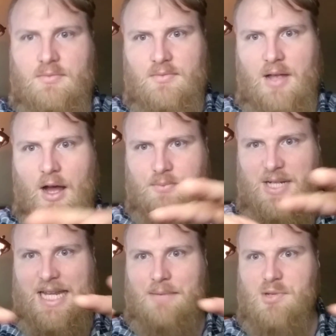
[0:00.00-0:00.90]
help to
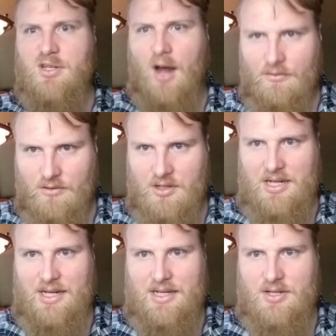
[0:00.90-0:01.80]
keep
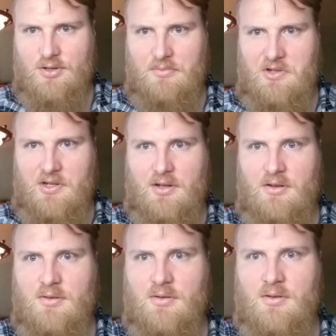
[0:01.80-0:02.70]
sovereignty distributed.
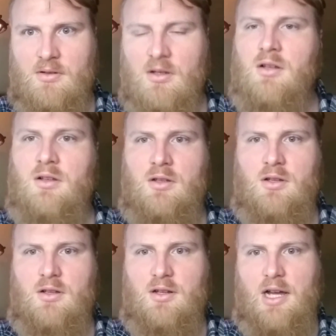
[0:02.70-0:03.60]

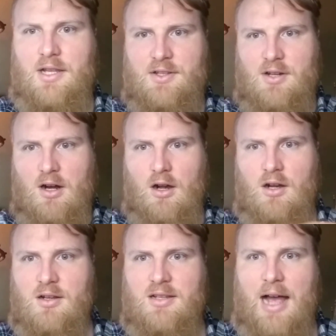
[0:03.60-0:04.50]
Guns
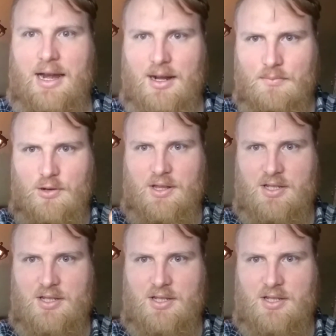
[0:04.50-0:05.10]
are tied up with